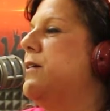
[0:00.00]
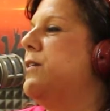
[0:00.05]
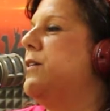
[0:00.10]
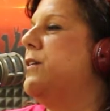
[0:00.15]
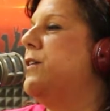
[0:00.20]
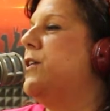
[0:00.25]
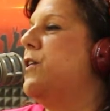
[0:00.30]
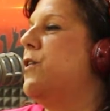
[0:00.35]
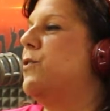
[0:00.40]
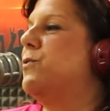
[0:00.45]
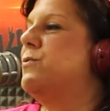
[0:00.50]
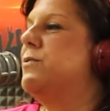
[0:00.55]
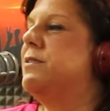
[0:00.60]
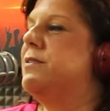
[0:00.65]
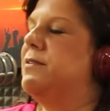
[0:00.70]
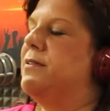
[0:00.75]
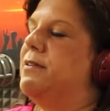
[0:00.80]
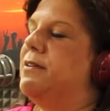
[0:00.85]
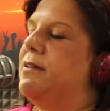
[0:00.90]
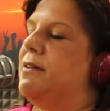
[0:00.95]
you know,
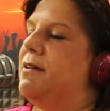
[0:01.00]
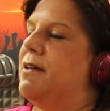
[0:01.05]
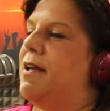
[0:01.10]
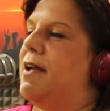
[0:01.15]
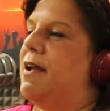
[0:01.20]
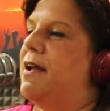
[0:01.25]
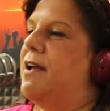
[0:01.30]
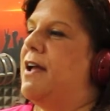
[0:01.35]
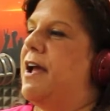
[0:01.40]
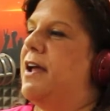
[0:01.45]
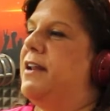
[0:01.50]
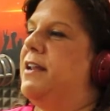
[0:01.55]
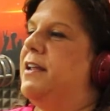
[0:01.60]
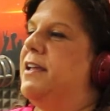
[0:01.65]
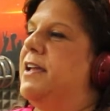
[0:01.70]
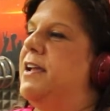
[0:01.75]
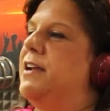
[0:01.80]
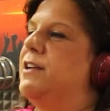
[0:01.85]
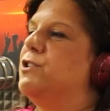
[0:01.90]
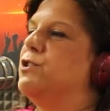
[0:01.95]
any
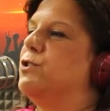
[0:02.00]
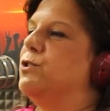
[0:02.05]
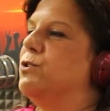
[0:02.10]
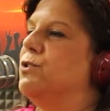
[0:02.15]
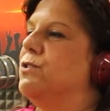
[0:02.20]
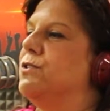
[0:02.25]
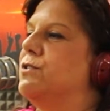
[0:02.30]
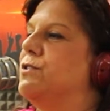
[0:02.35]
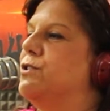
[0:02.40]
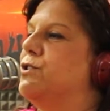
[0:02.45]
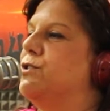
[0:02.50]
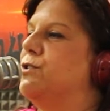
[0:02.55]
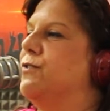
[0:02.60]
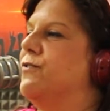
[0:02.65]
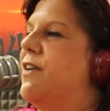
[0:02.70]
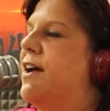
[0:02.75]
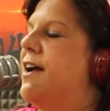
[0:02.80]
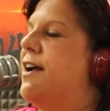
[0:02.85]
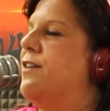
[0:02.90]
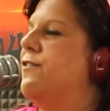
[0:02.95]
cancer
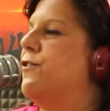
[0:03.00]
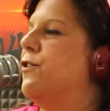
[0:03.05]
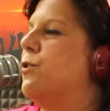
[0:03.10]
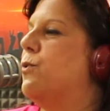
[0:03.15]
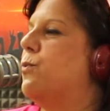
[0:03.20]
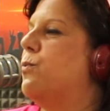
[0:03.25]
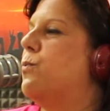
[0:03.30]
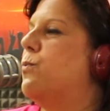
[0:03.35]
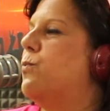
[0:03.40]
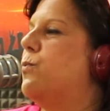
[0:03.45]
survivor